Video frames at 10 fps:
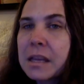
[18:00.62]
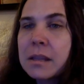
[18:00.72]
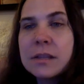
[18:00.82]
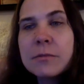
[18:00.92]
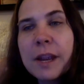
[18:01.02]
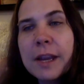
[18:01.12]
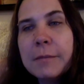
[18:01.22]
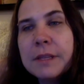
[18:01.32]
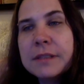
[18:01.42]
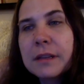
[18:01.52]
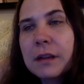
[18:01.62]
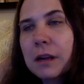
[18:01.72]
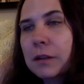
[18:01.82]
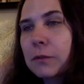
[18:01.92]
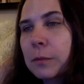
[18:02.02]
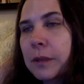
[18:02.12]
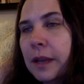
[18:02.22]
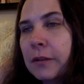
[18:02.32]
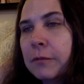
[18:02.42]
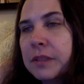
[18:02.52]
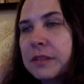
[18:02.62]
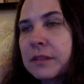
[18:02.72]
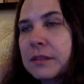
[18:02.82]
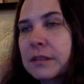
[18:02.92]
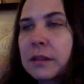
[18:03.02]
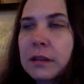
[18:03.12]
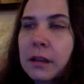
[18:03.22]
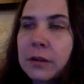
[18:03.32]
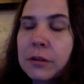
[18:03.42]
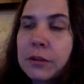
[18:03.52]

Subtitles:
This raid means that Cardiff will be out of business in a little under